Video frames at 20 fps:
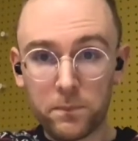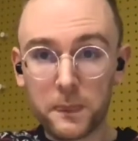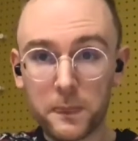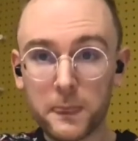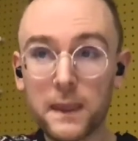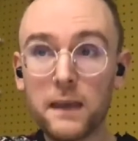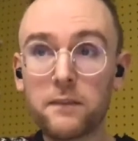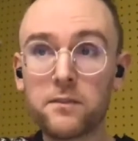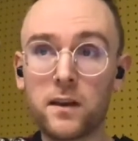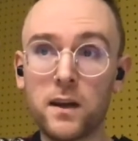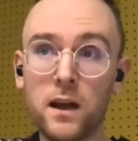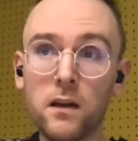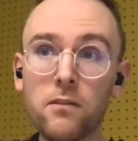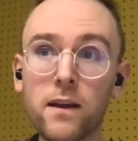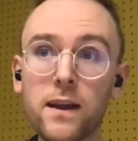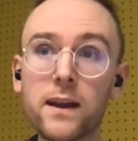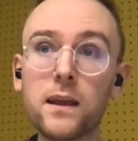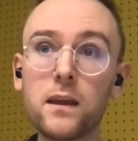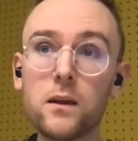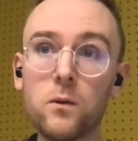If they're not
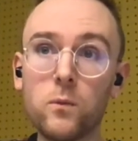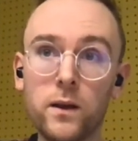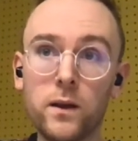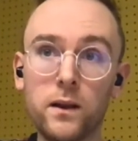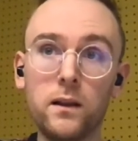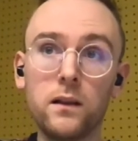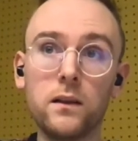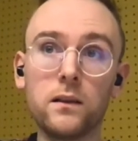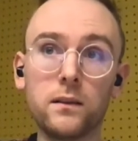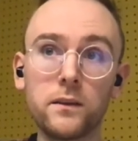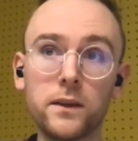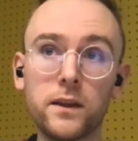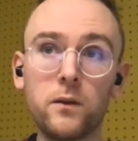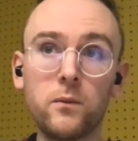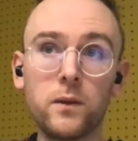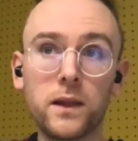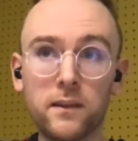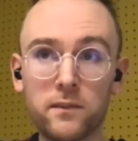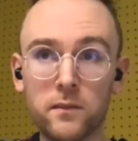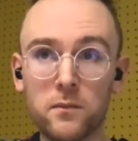ready, we'll, you know, we'll
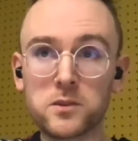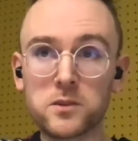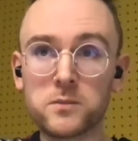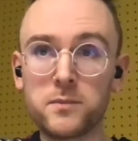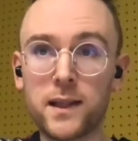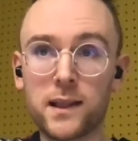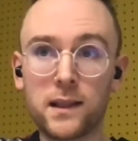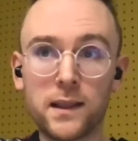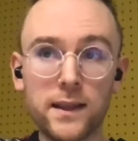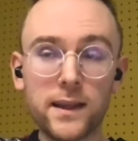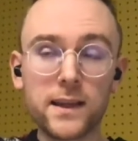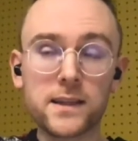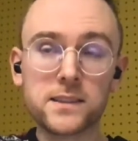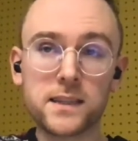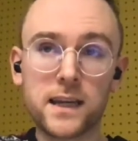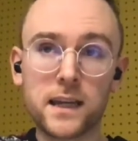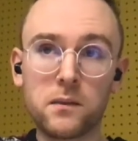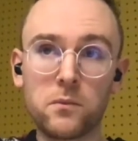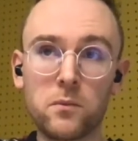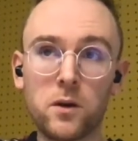give them some analytics,
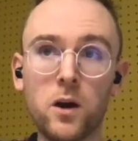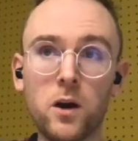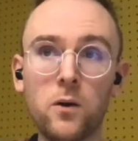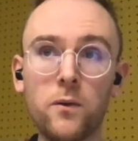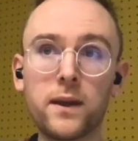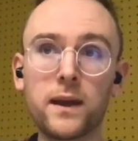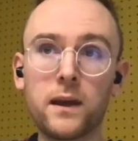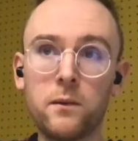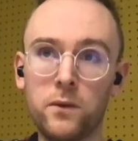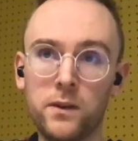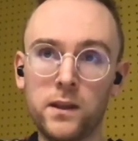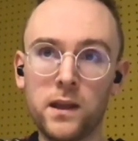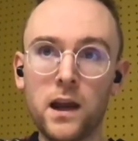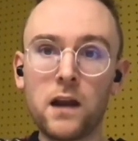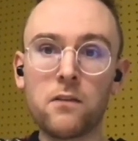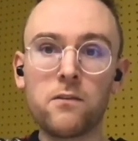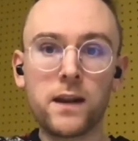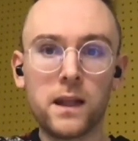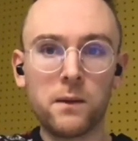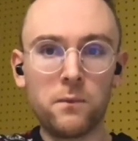get them going. And when they are
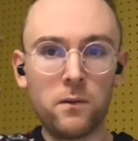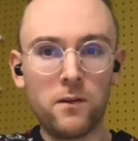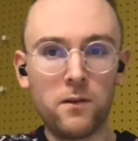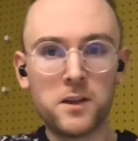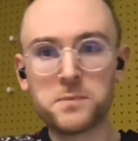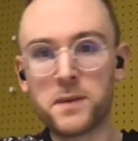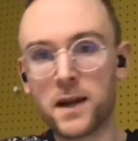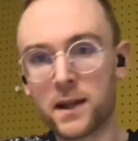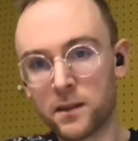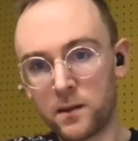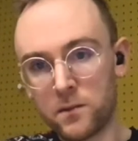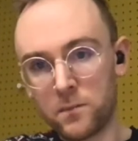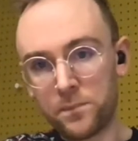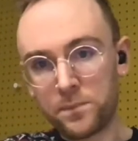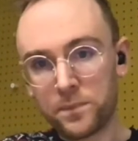ready, we'll reach back to them.